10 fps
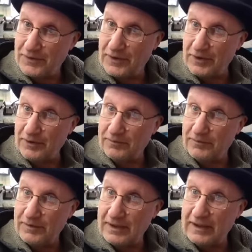the
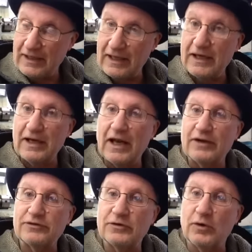
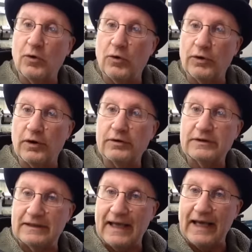international order
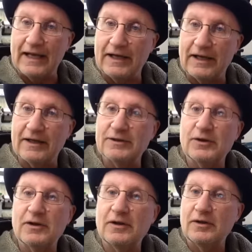to Canada,
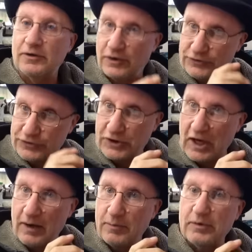the
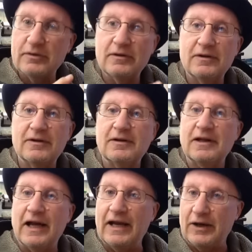stub,
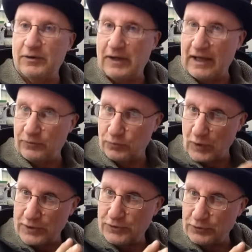and it had
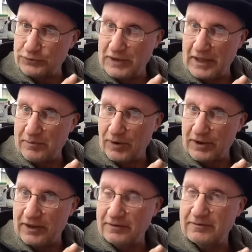Rachel's name
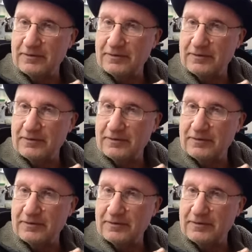on it,